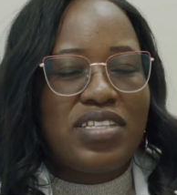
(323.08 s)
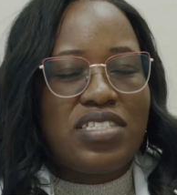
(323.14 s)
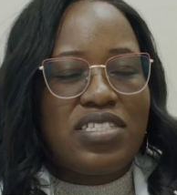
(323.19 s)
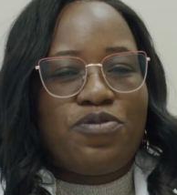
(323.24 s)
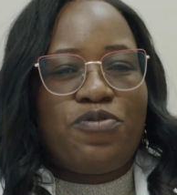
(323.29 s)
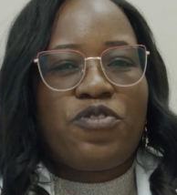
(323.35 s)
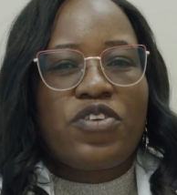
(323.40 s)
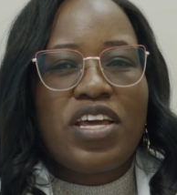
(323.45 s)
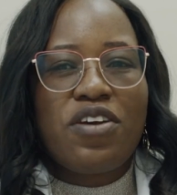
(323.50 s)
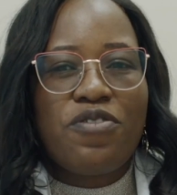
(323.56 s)

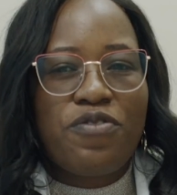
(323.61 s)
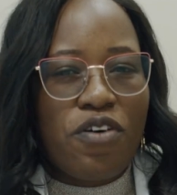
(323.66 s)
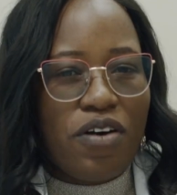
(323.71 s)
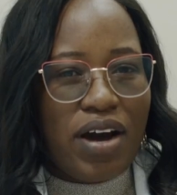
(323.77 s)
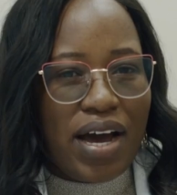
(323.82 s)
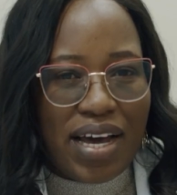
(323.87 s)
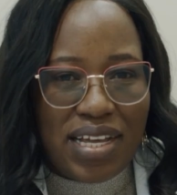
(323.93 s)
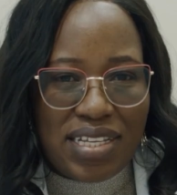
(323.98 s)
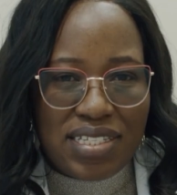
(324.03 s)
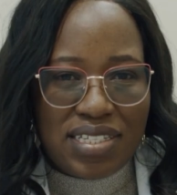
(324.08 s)
free
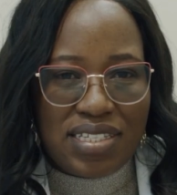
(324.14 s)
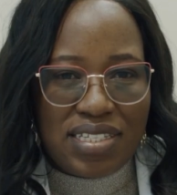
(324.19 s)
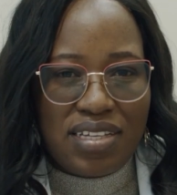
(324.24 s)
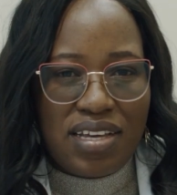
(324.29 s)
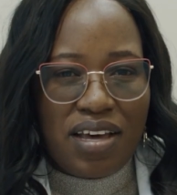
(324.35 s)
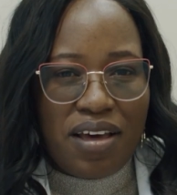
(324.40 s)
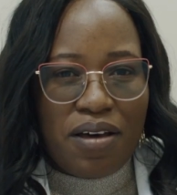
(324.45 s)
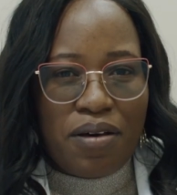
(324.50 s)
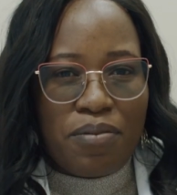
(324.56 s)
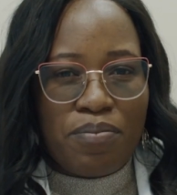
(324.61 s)
for us,
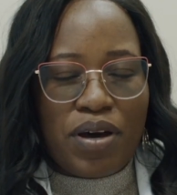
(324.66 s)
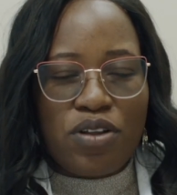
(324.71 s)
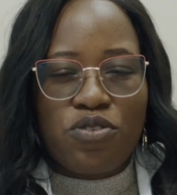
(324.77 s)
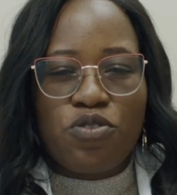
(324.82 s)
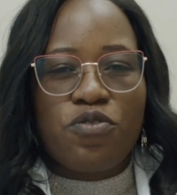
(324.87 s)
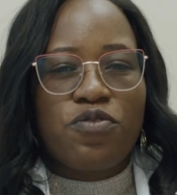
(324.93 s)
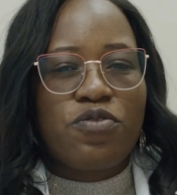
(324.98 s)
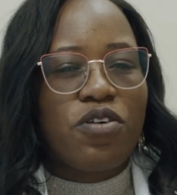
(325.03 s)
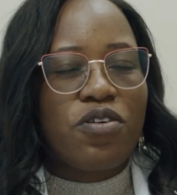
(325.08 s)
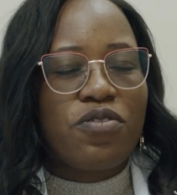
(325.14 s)
but
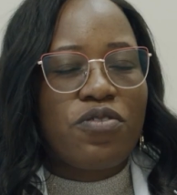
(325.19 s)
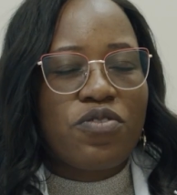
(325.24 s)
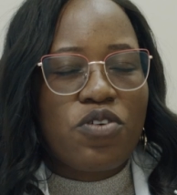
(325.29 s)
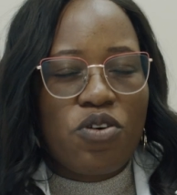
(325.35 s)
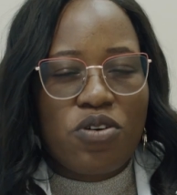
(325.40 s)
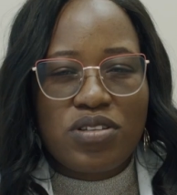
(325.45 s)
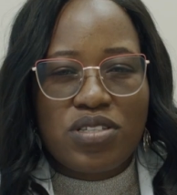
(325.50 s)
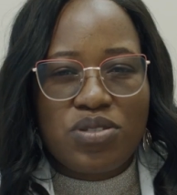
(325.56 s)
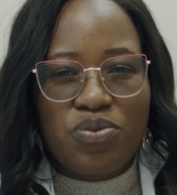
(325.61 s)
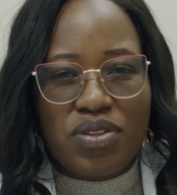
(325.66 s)
of
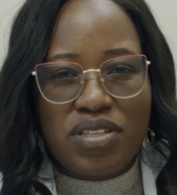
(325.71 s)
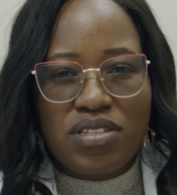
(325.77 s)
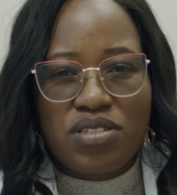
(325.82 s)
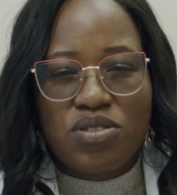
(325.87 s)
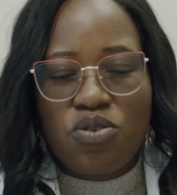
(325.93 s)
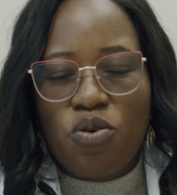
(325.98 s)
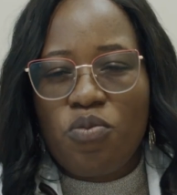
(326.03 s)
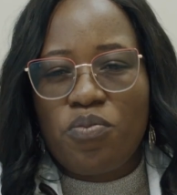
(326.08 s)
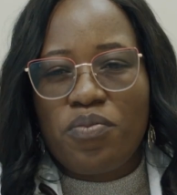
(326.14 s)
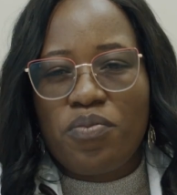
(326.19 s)
course with
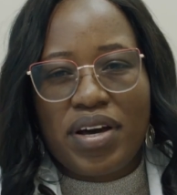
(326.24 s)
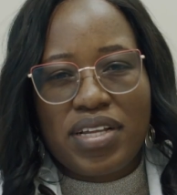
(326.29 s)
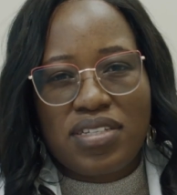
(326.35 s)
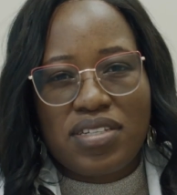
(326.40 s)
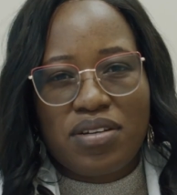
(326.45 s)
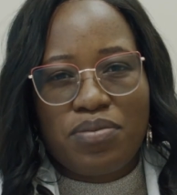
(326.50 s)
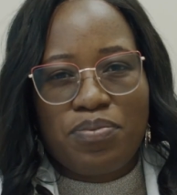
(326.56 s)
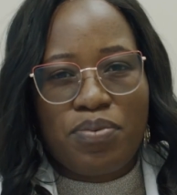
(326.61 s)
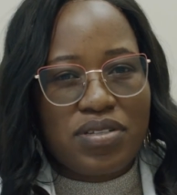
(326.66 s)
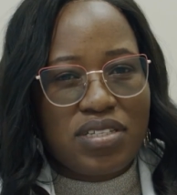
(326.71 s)
so
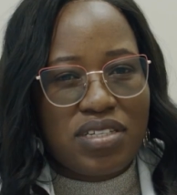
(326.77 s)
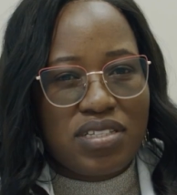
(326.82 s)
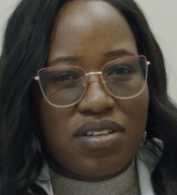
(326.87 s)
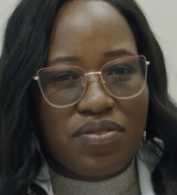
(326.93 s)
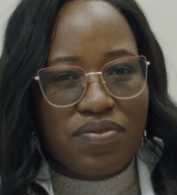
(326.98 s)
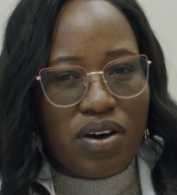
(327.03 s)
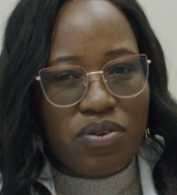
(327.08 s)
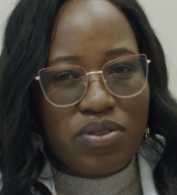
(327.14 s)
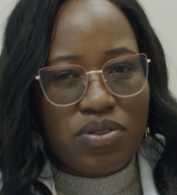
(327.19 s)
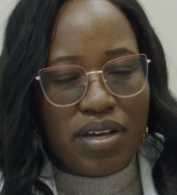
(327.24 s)
much
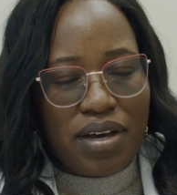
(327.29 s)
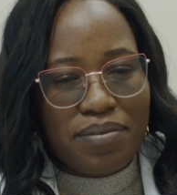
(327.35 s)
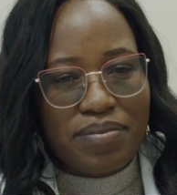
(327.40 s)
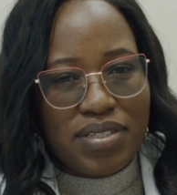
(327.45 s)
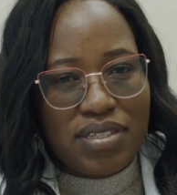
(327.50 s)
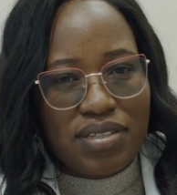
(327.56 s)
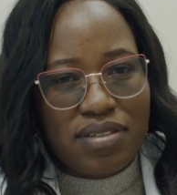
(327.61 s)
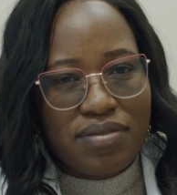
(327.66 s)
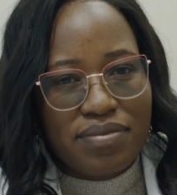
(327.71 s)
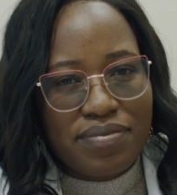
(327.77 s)
positive
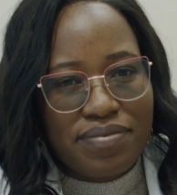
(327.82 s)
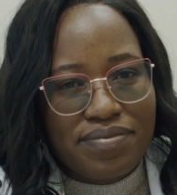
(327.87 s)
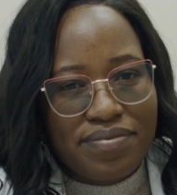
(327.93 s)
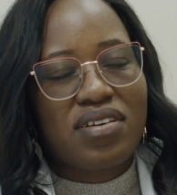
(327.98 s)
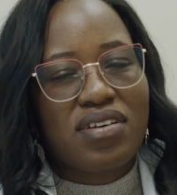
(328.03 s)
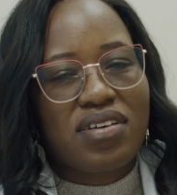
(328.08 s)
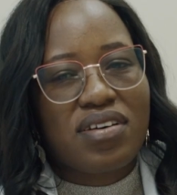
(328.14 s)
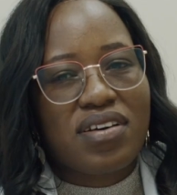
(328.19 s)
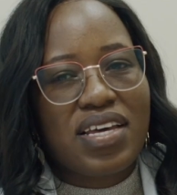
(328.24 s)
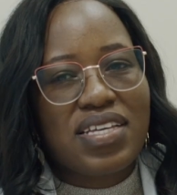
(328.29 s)
outcomes.
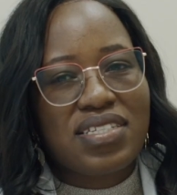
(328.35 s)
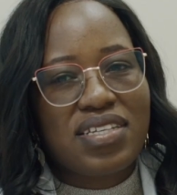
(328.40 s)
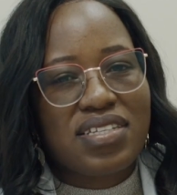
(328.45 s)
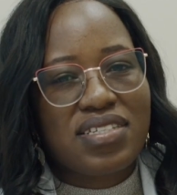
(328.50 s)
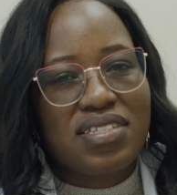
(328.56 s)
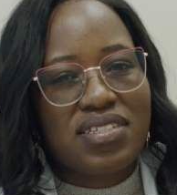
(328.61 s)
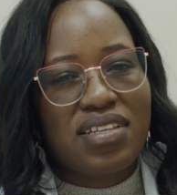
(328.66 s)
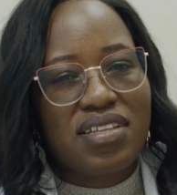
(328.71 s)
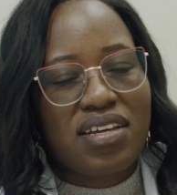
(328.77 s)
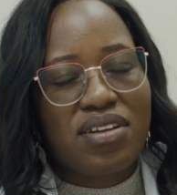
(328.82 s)

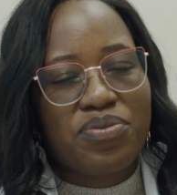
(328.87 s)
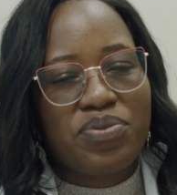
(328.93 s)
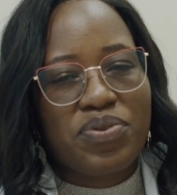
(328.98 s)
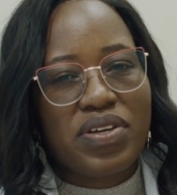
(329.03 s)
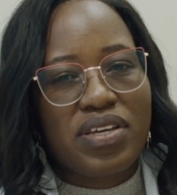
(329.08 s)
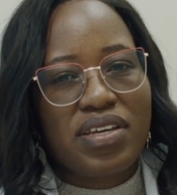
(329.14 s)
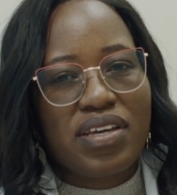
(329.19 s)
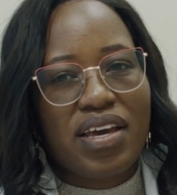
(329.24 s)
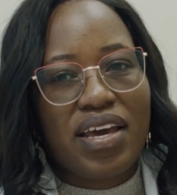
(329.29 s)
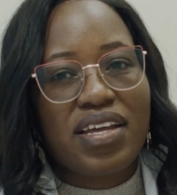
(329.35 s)
Cases that
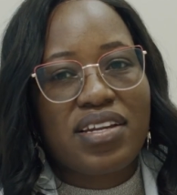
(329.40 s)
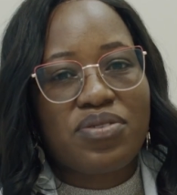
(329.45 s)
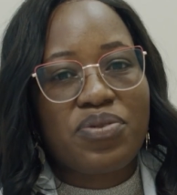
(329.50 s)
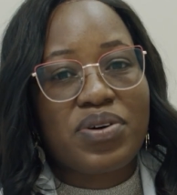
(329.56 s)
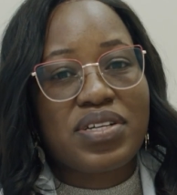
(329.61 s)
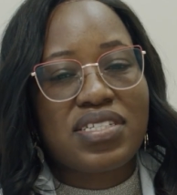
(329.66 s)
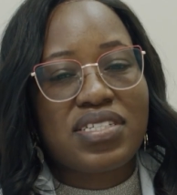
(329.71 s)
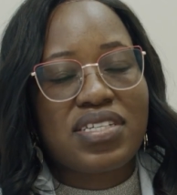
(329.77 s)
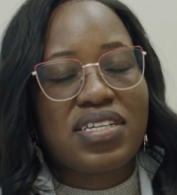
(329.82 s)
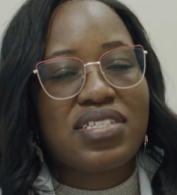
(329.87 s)
we had
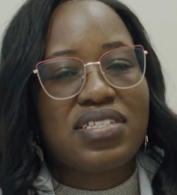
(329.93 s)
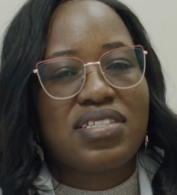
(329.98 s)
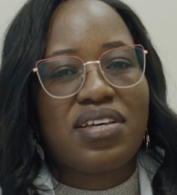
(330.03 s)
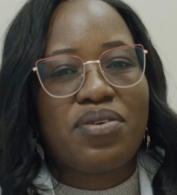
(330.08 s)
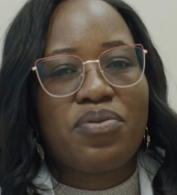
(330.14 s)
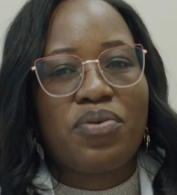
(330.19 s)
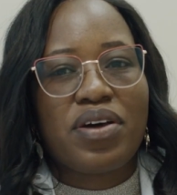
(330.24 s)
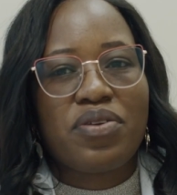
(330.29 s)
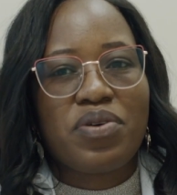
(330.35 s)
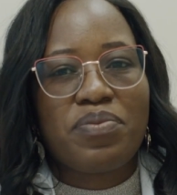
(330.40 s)
was just the
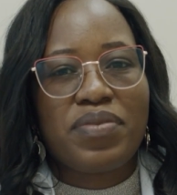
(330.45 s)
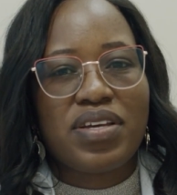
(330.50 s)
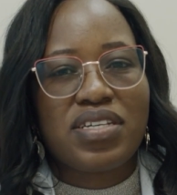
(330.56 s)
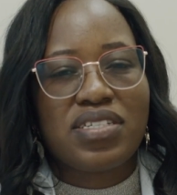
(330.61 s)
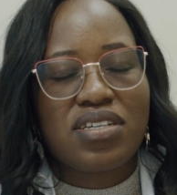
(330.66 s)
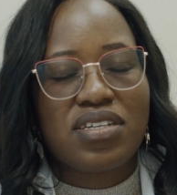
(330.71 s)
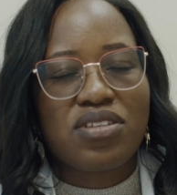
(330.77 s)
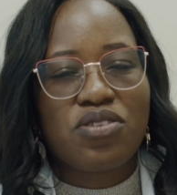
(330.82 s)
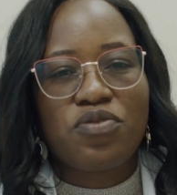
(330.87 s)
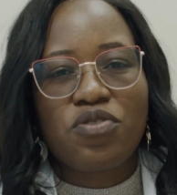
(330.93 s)
one we
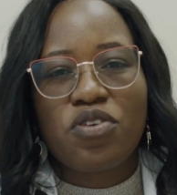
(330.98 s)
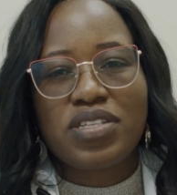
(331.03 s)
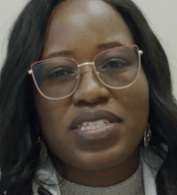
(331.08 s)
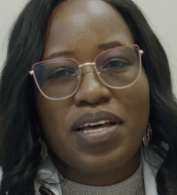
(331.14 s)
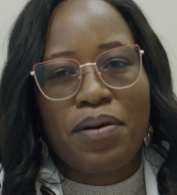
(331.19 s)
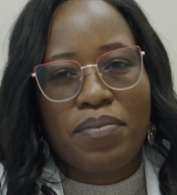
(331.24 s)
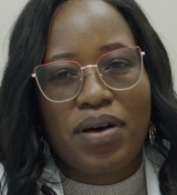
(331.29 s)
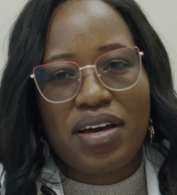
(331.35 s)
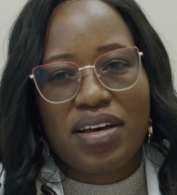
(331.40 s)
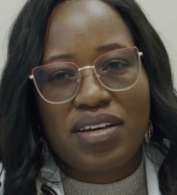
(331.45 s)
mentioned, of course
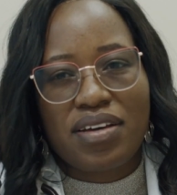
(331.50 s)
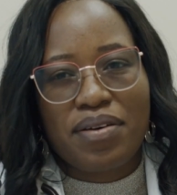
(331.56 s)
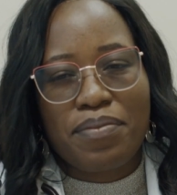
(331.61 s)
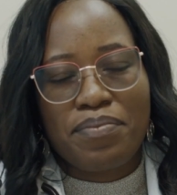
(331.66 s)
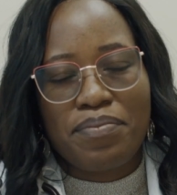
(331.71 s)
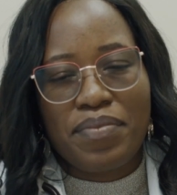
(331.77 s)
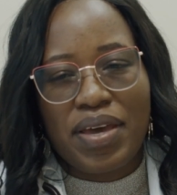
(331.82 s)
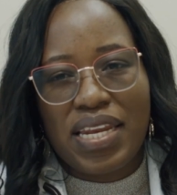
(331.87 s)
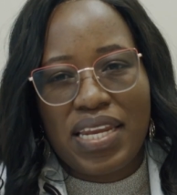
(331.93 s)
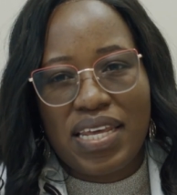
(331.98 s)
among
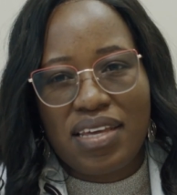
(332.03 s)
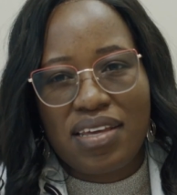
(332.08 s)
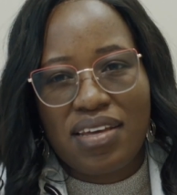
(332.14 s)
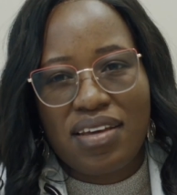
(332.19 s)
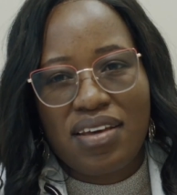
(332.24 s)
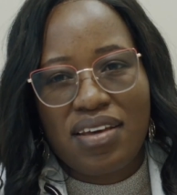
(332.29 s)
many.